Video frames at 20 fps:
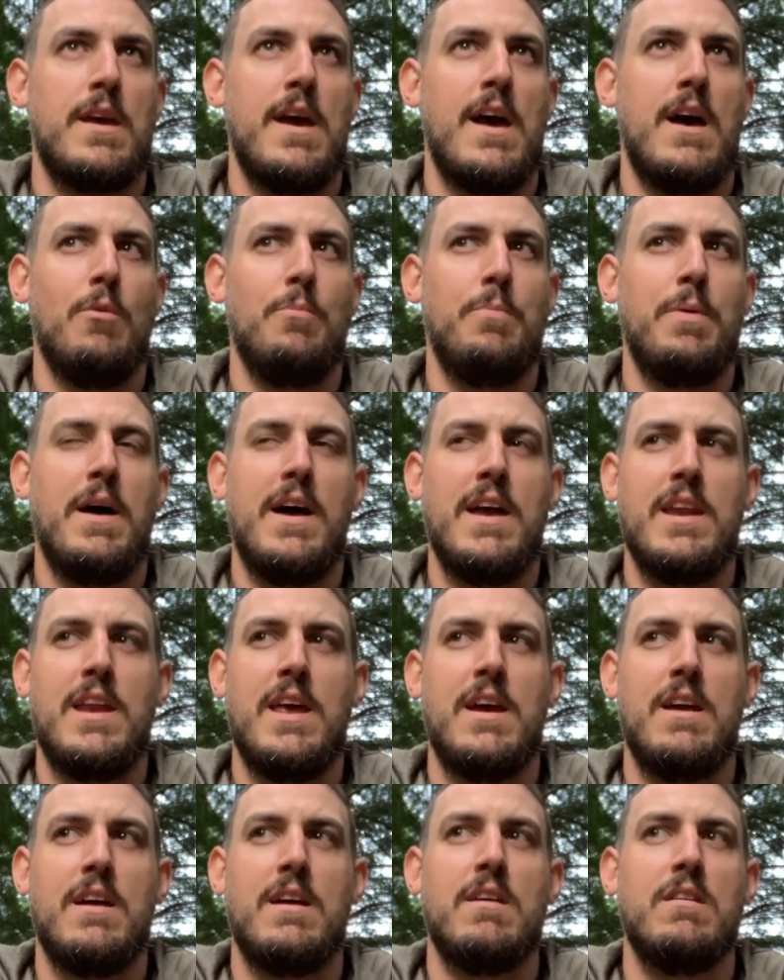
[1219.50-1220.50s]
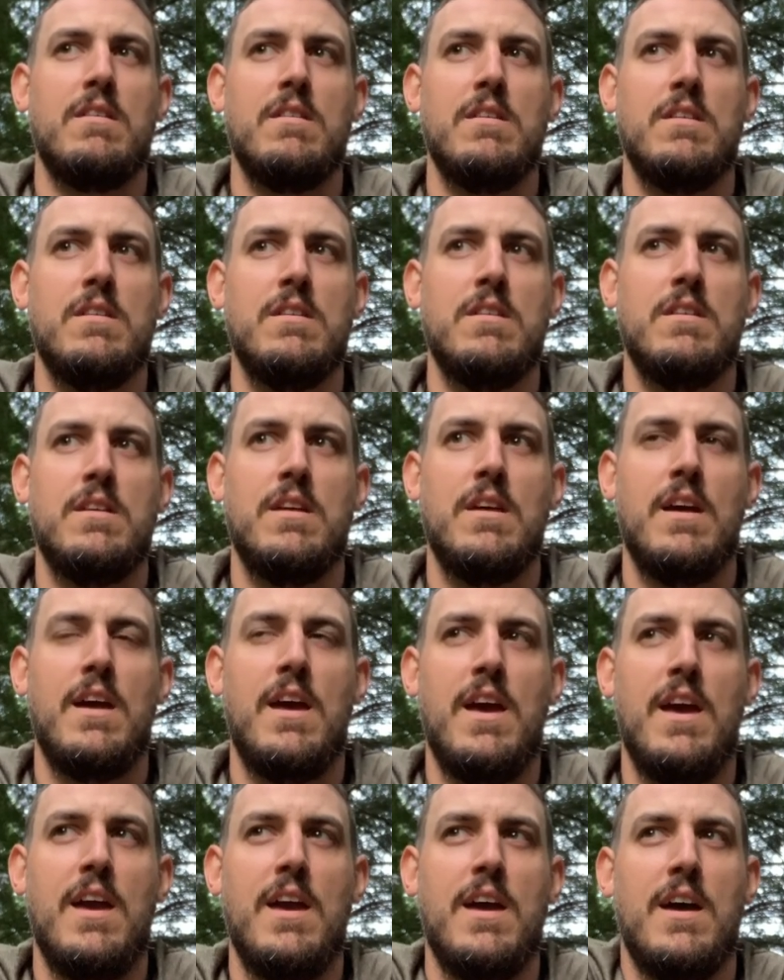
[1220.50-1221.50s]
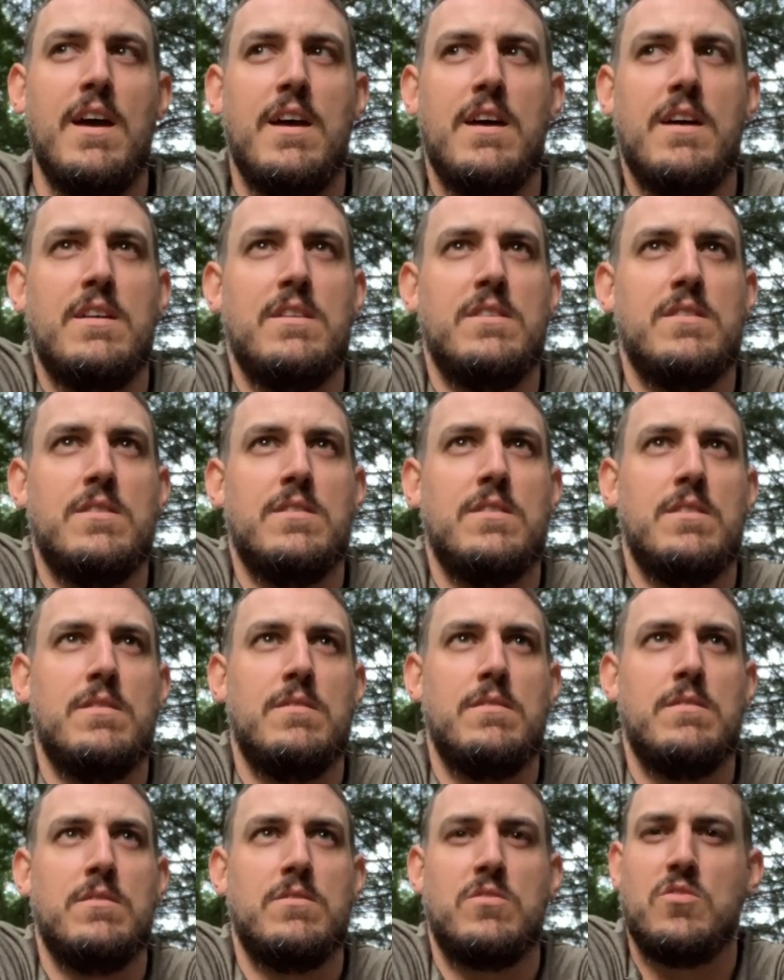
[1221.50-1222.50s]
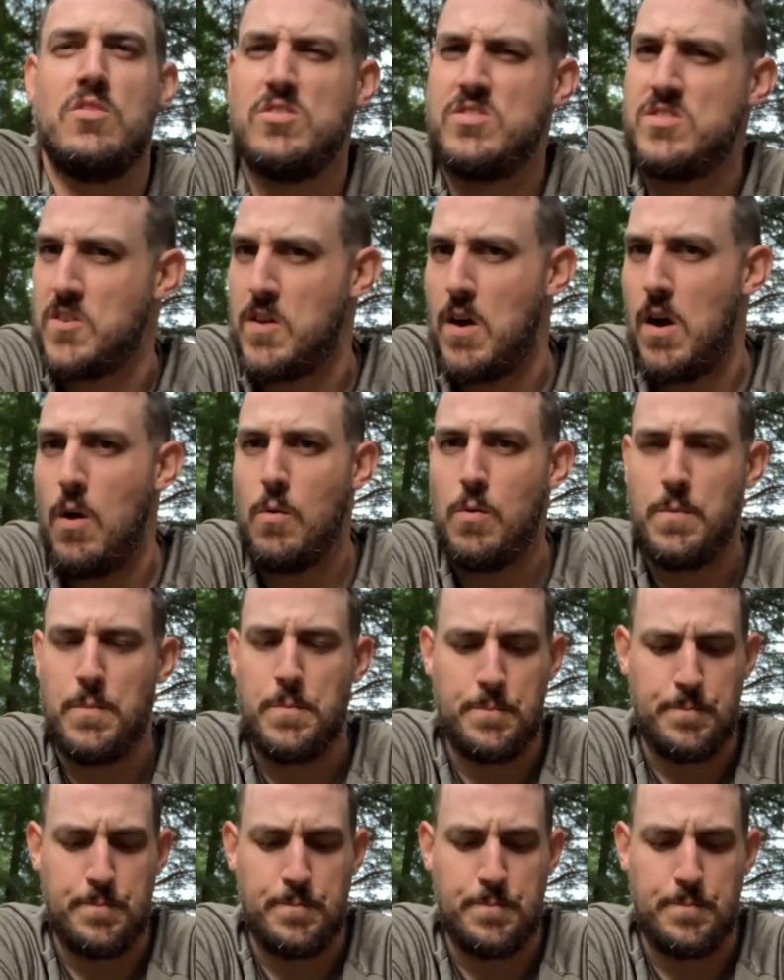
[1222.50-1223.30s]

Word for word: AlpineAire, and Good to Go.